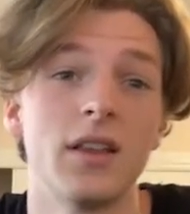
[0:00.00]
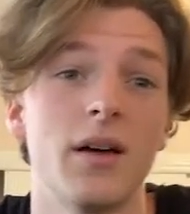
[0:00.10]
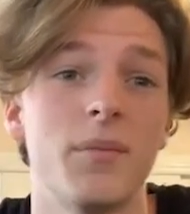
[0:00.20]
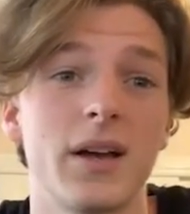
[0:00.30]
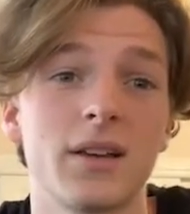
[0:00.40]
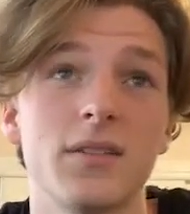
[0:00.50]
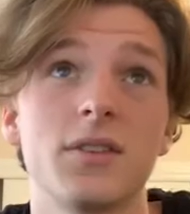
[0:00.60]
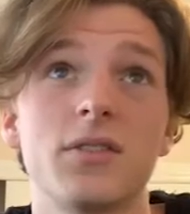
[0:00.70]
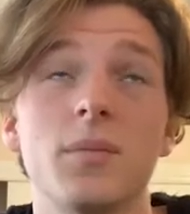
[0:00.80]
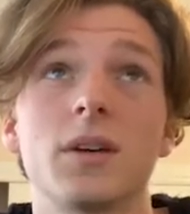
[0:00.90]
That might give
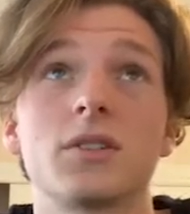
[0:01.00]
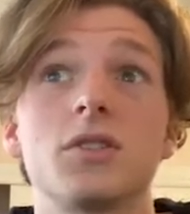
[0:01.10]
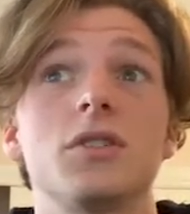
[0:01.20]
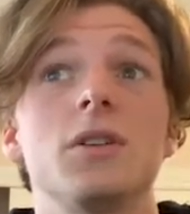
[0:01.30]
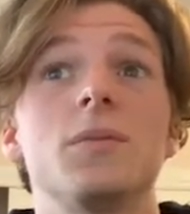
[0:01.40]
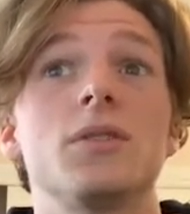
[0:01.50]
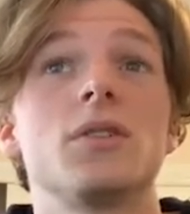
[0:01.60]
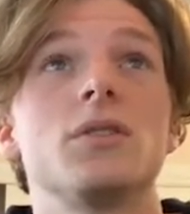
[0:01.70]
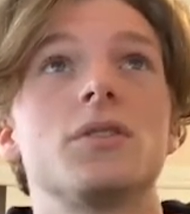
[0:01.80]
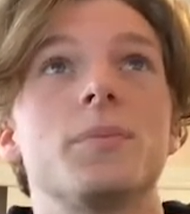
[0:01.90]
us some extreme
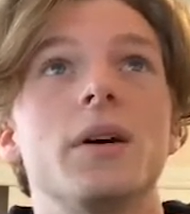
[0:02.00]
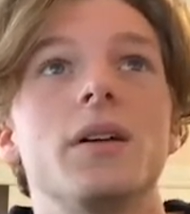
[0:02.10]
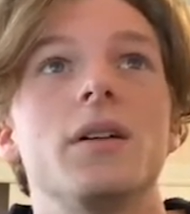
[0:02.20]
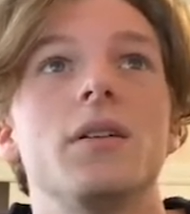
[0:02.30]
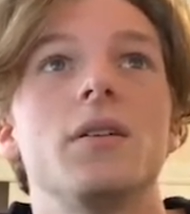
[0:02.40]
results, but...